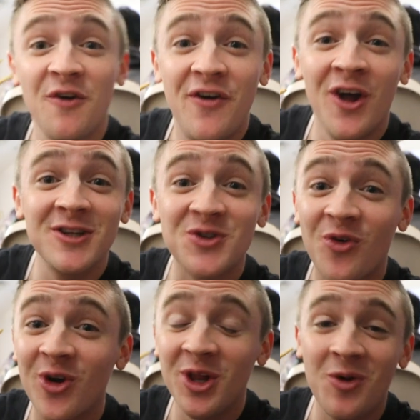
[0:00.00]
still feel it's
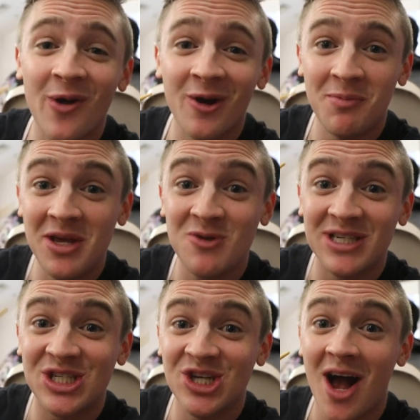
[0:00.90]
really weird to be
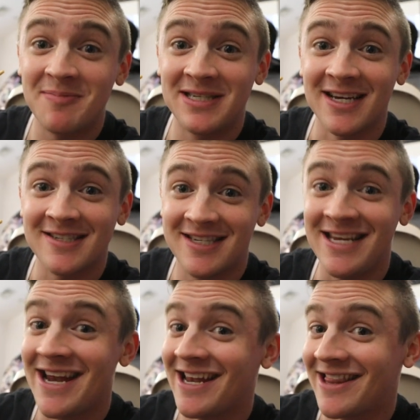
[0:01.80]
using chopsticks to
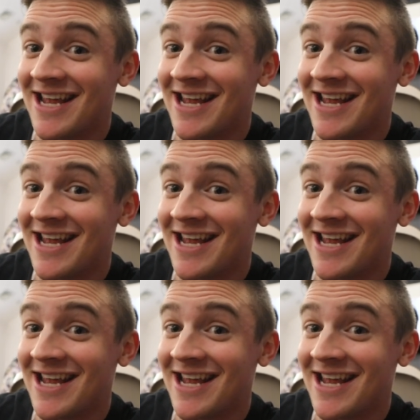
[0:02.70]
eat at